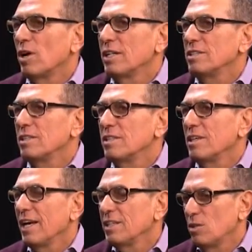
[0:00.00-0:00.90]
rights and
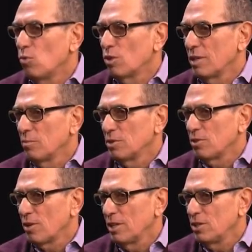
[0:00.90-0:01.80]
anti-war
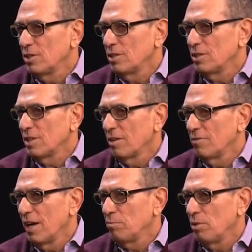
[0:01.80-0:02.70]
demonstrations yeah, of
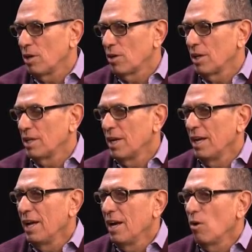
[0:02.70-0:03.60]
that Kings, period,
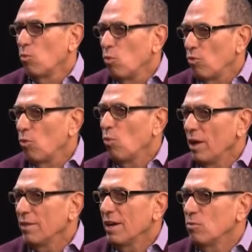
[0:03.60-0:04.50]
Malcolm X, the
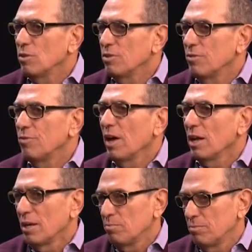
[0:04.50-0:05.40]
way they would Panthers.
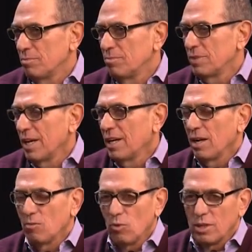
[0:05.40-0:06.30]
develop
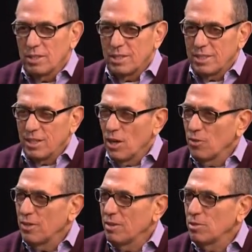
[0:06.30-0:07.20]
was, you know,
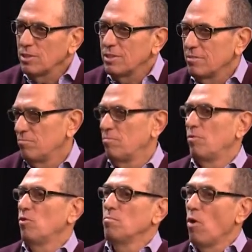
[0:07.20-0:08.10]
there was
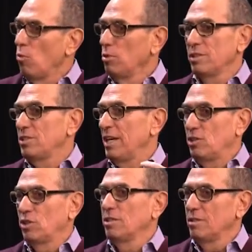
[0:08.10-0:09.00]
the
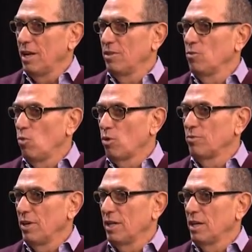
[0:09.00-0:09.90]
mobilization to end the war
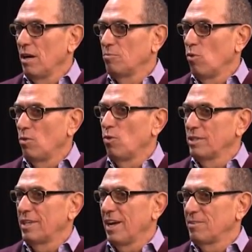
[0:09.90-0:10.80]
in Vietnam. What
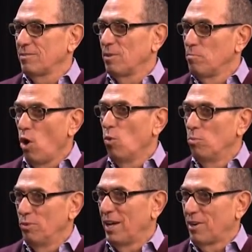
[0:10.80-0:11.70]
was that? The Mobe,
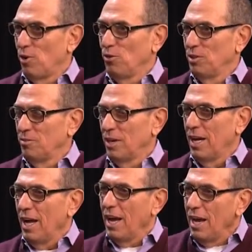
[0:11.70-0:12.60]
they called
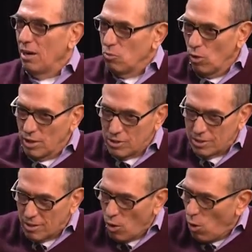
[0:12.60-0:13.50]
it. Mm. It
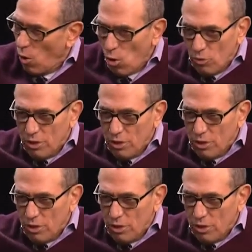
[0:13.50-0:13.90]
was all